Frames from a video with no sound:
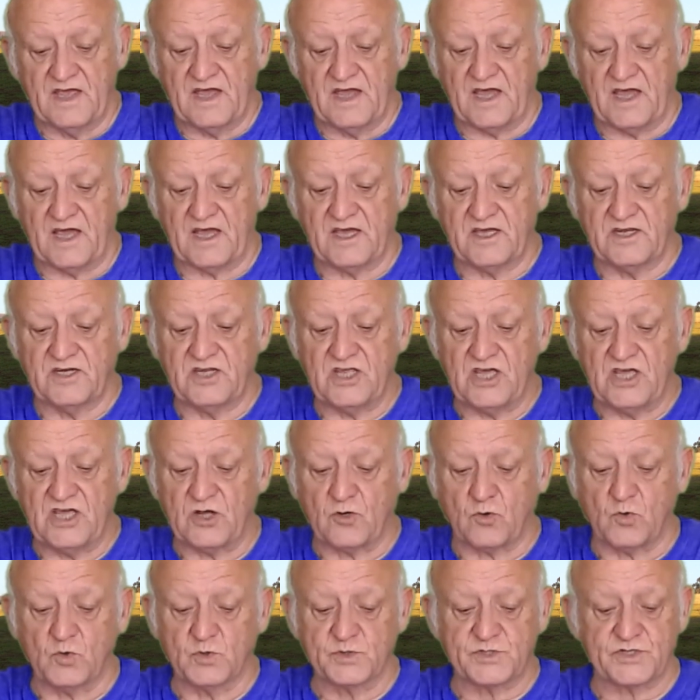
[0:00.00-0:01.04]
And he
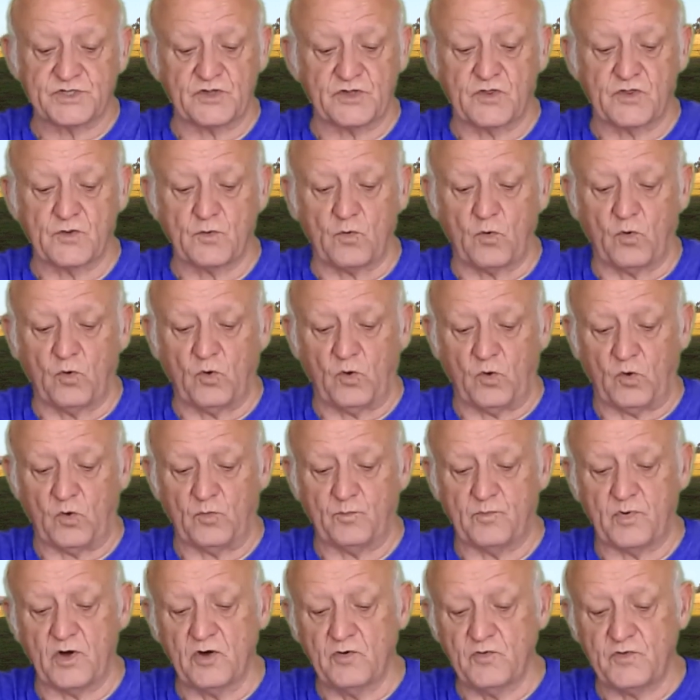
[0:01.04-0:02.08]
causeth all,
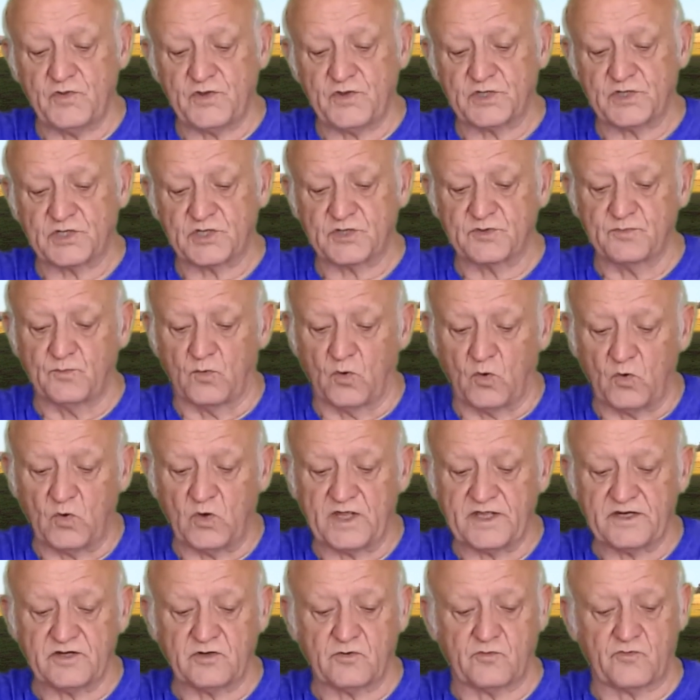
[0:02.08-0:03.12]
both small
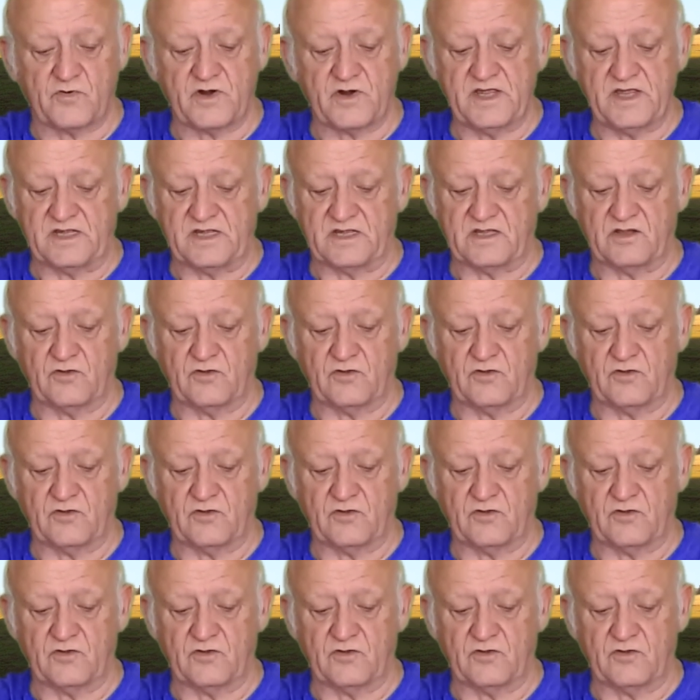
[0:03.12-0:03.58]
and great,